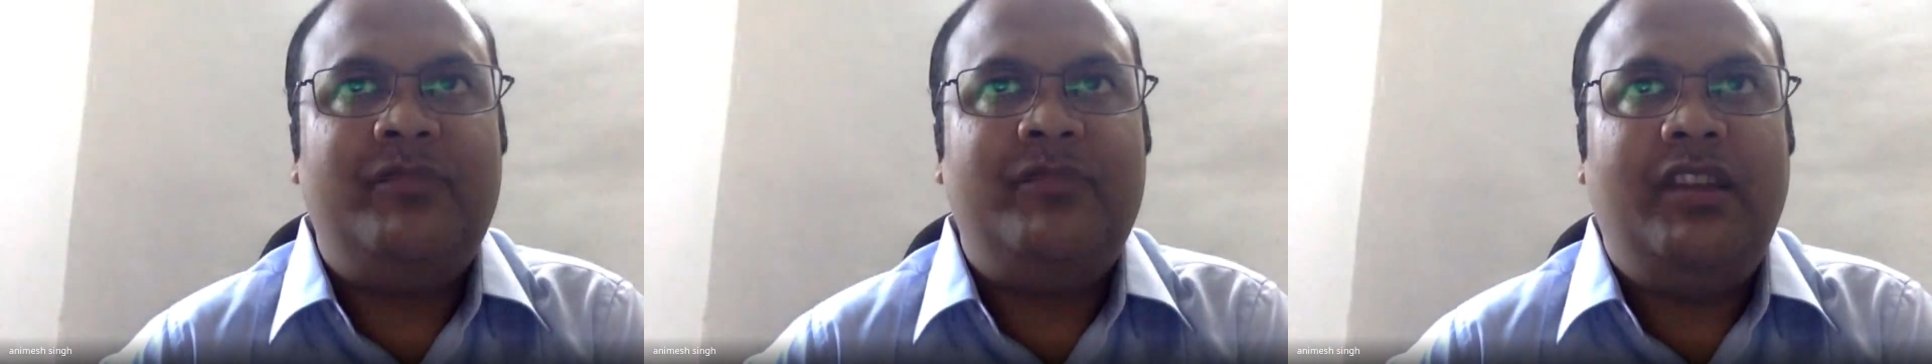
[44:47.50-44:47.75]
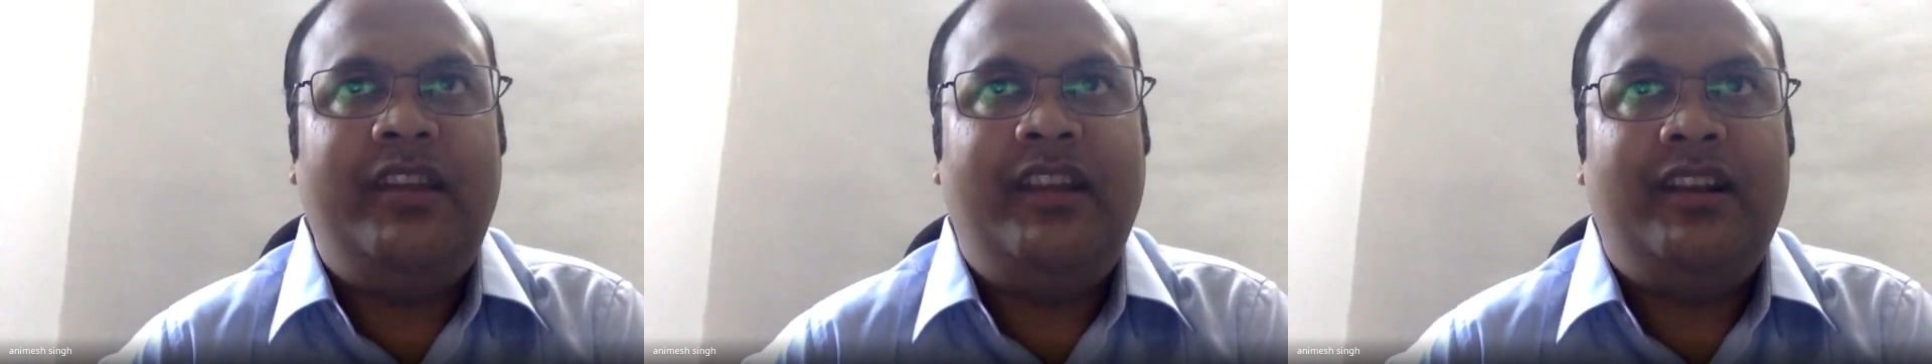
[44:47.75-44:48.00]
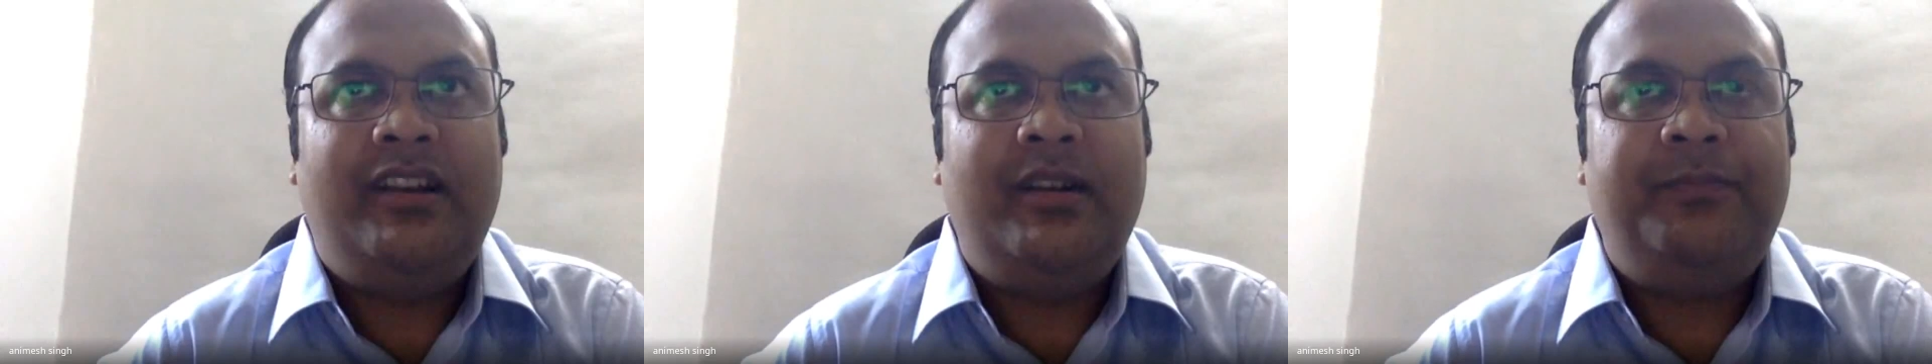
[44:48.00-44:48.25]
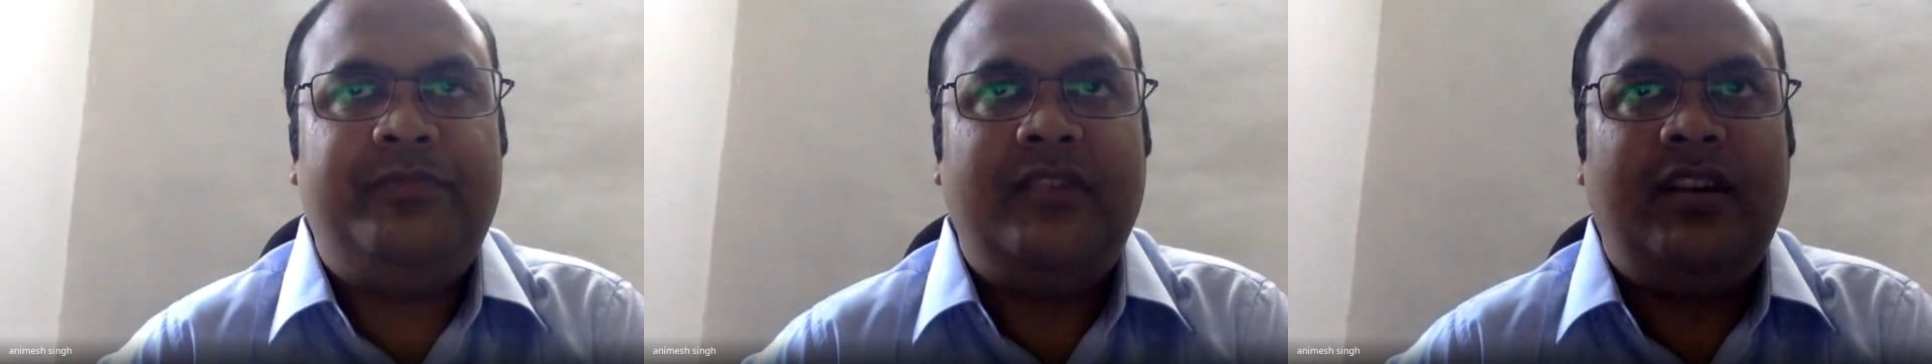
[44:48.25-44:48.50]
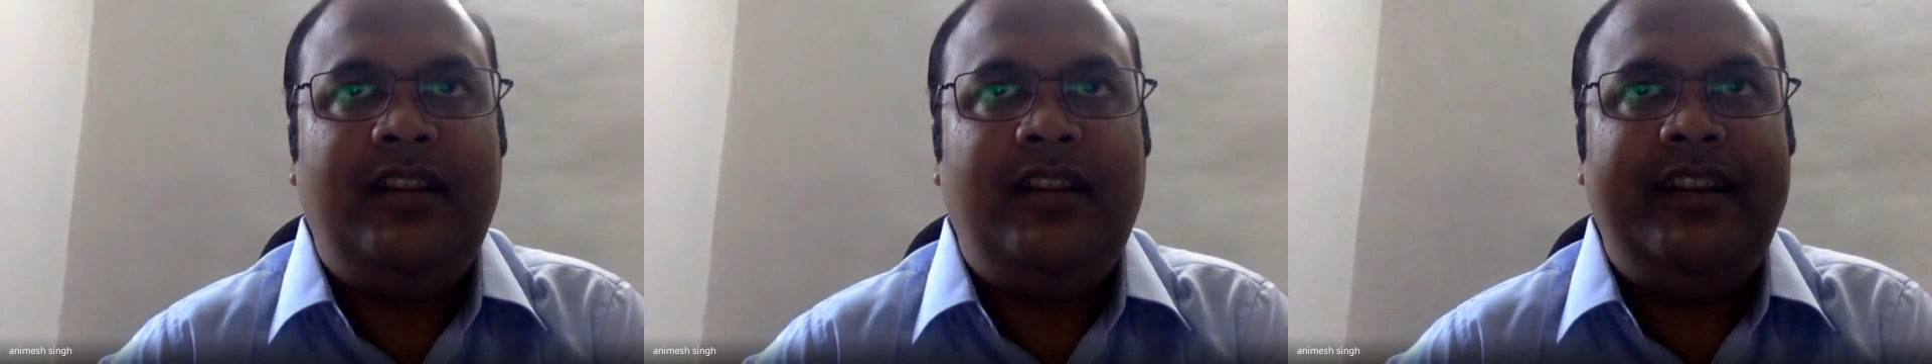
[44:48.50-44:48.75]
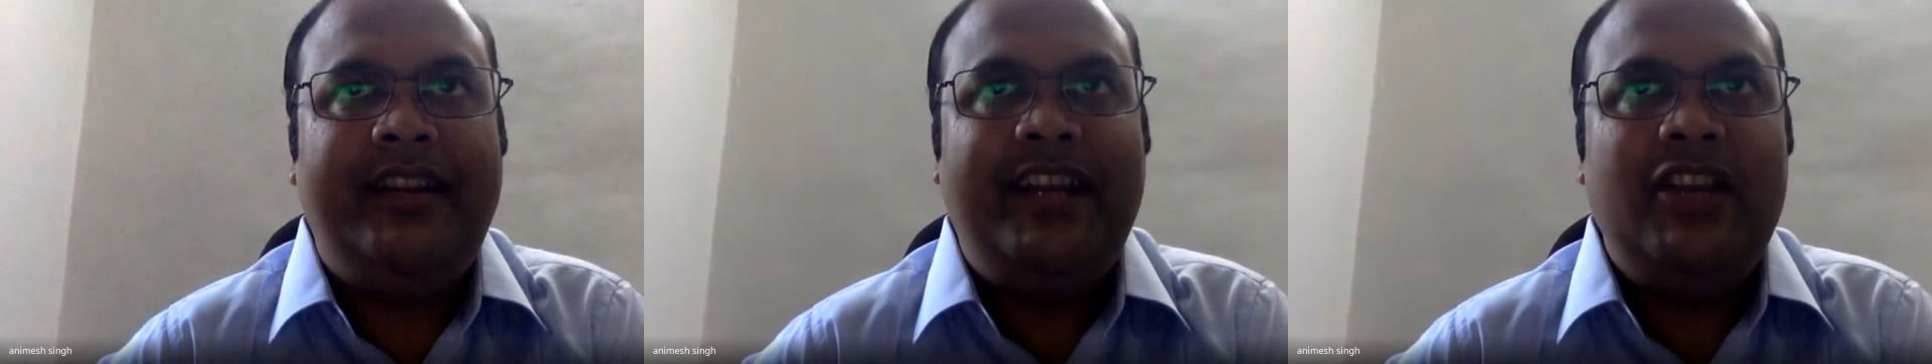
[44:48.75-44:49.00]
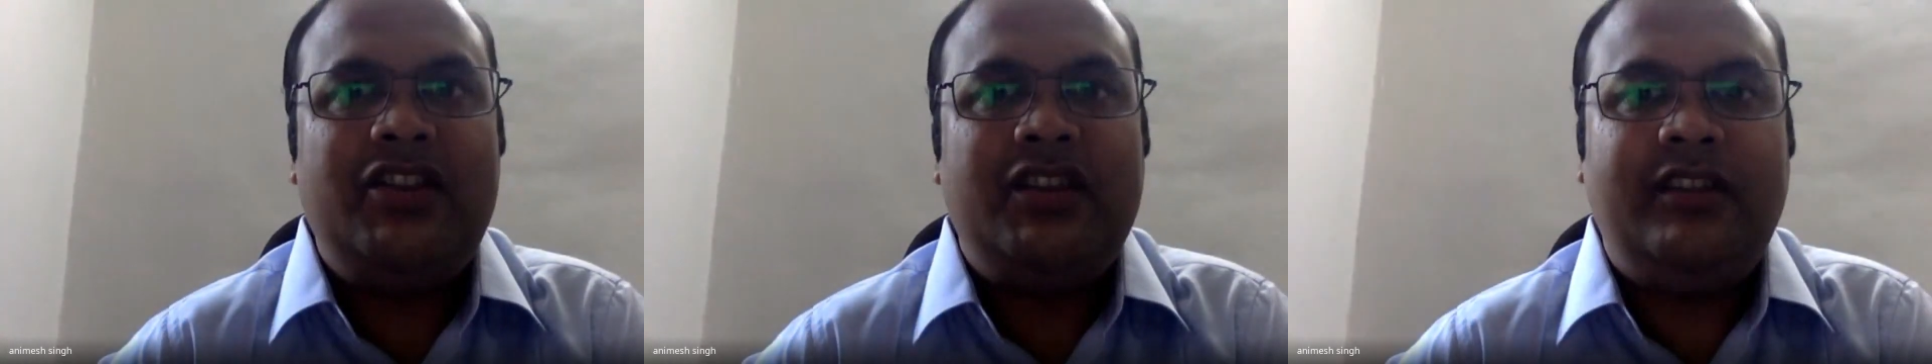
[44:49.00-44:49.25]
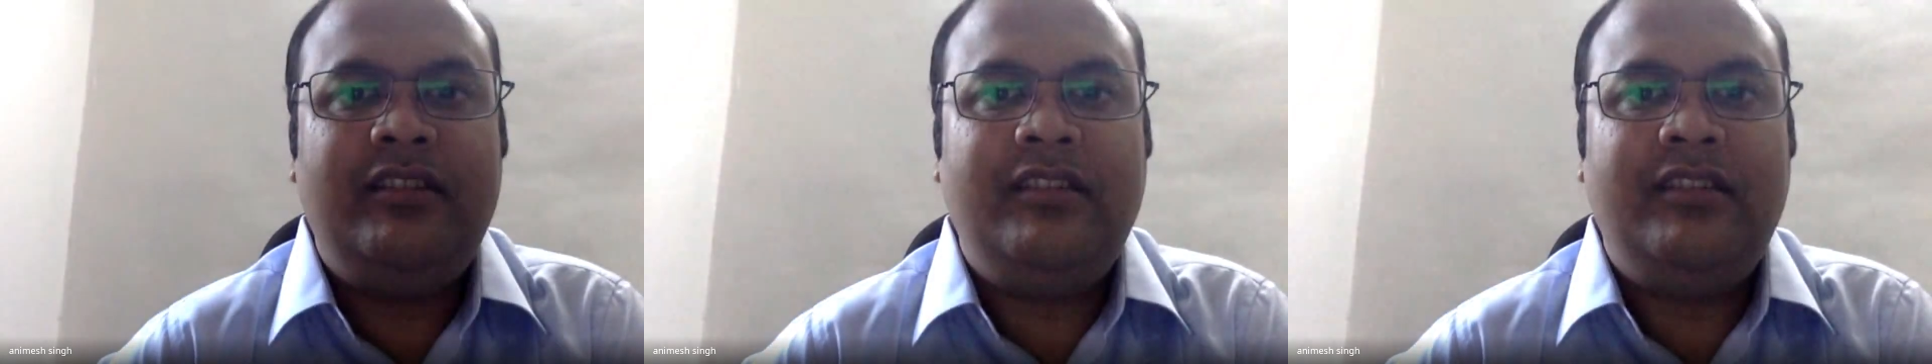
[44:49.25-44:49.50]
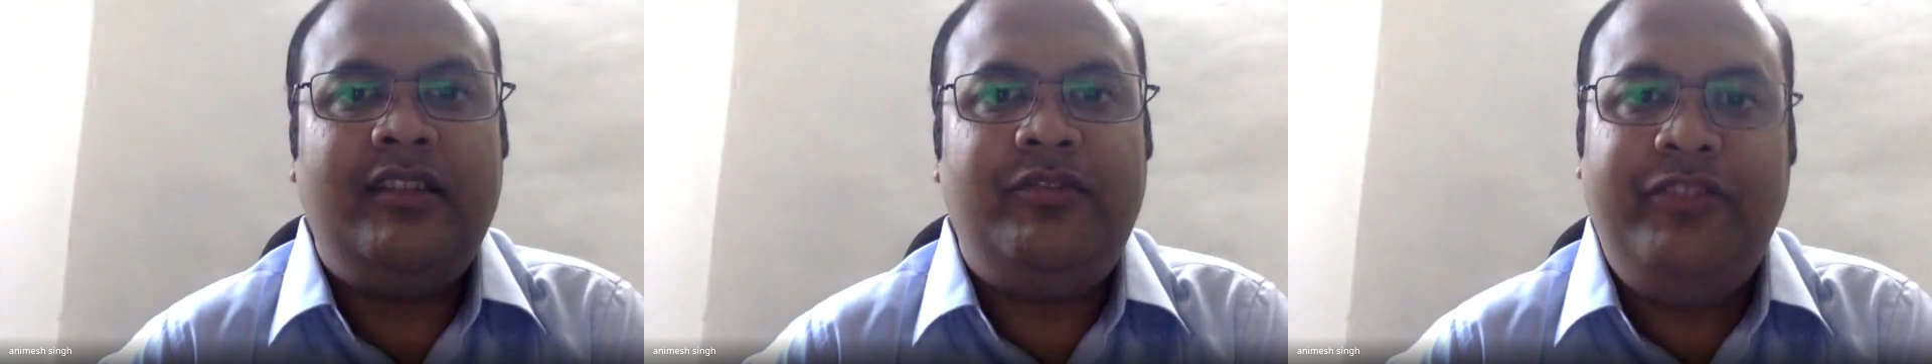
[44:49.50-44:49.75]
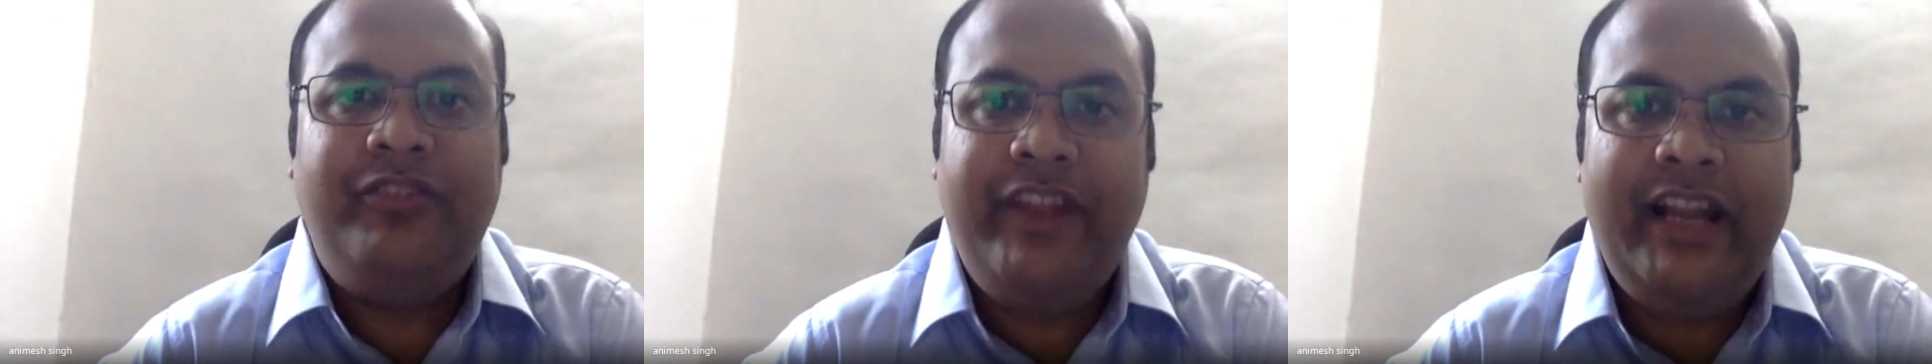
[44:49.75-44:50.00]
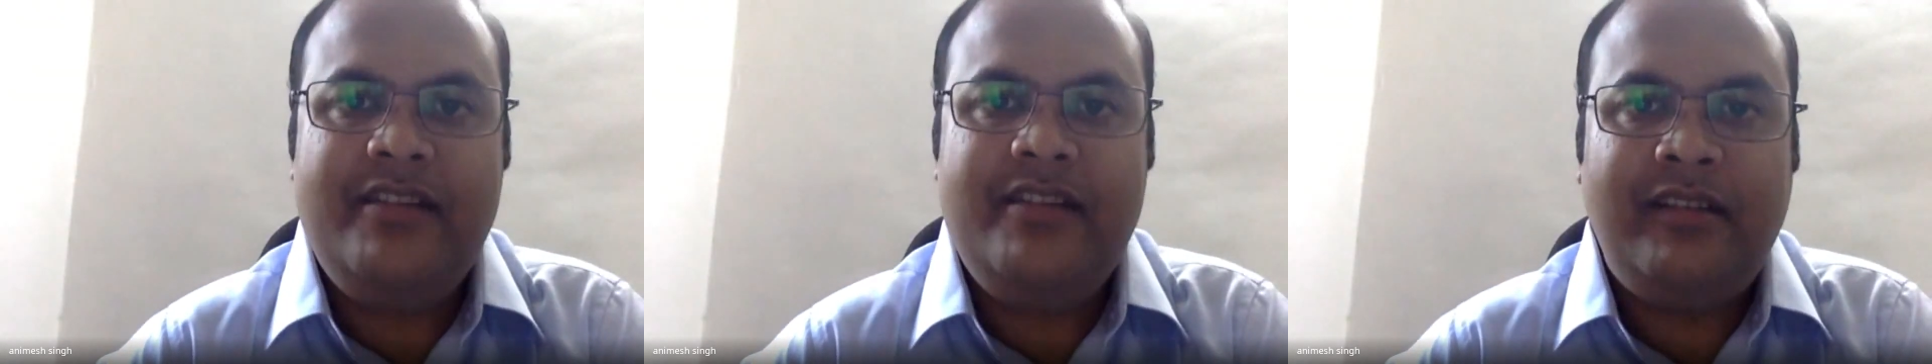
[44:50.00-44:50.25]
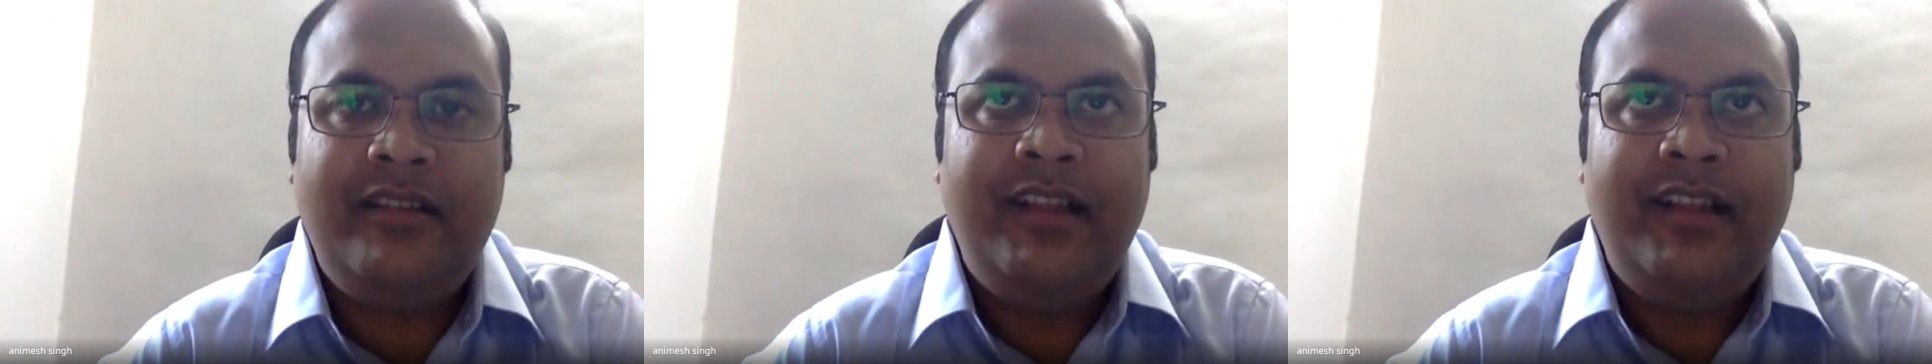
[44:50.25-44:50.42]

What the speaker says: in a litigation field,